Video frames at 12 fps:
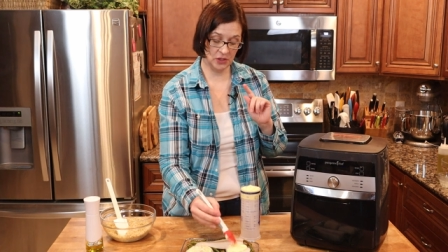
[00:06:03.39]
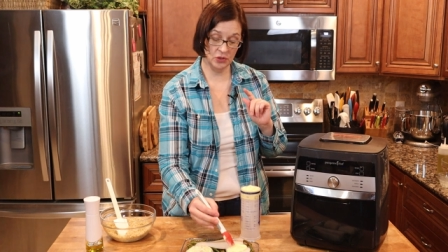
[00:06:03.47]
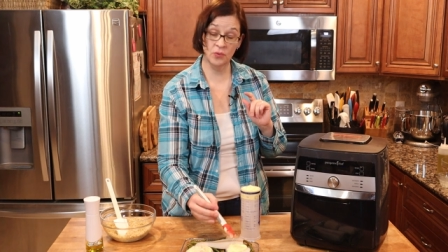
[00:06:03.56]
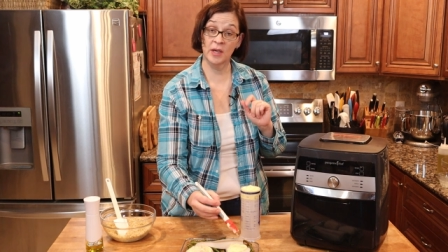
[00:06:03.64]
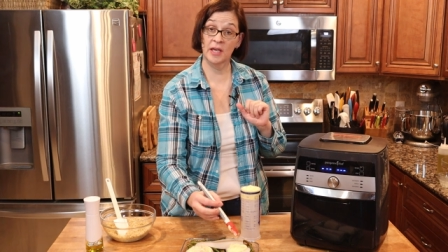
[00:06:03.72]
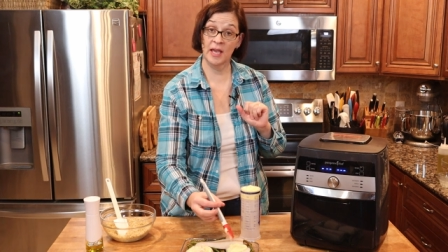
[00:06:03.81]

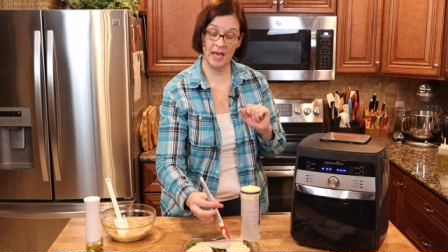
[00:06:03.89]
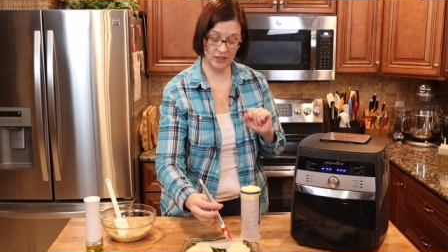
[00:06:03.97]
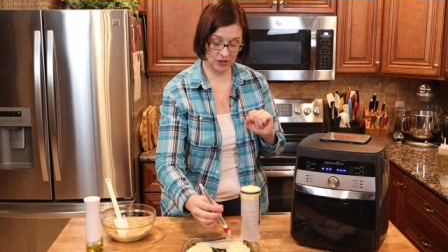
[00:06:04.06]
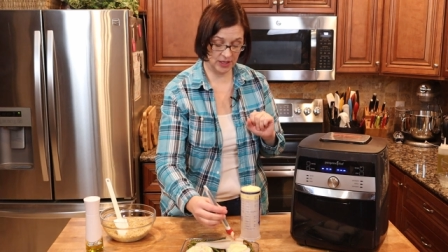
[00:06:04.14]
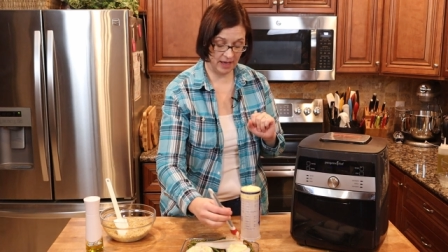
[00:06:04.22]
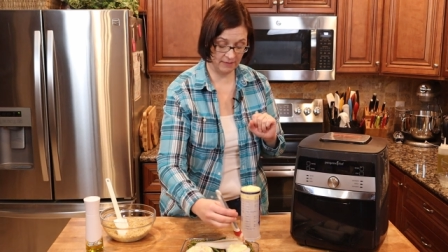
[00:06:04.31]
You can
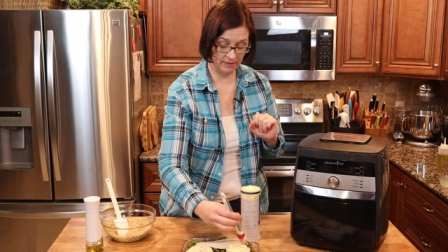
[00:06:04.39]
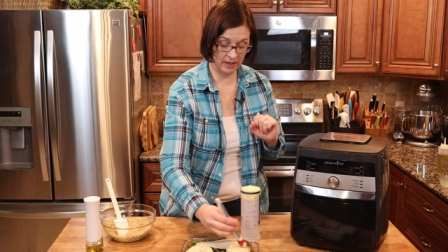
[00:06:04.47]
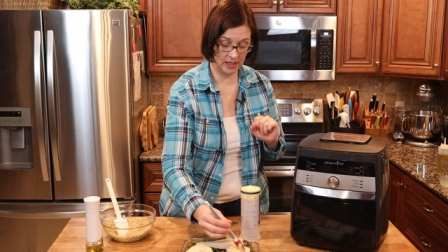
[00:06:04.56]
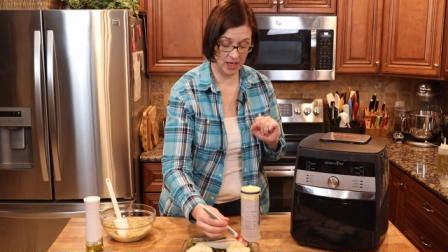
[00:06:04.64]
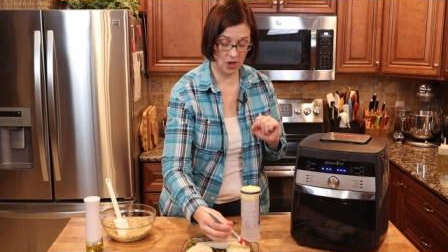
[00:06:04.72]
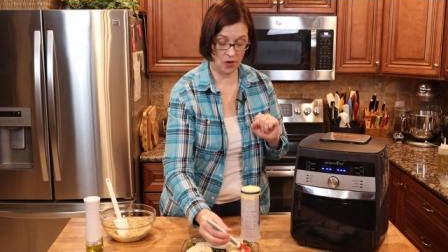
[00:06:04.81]
catch that
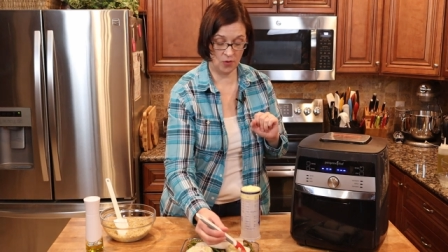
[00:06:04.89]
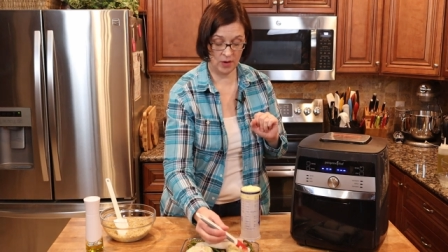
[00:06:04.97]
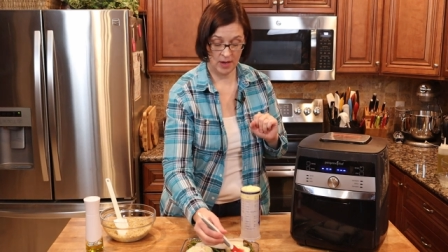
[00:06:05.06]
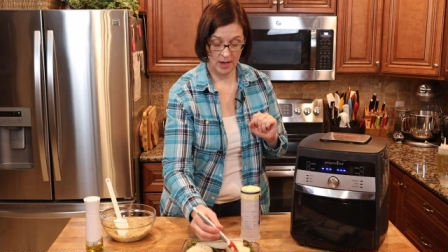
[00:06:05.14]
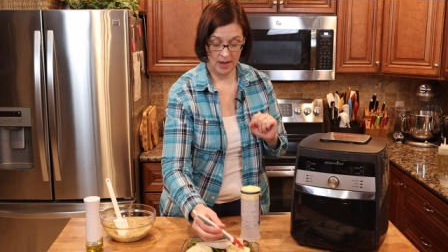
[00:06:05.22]
video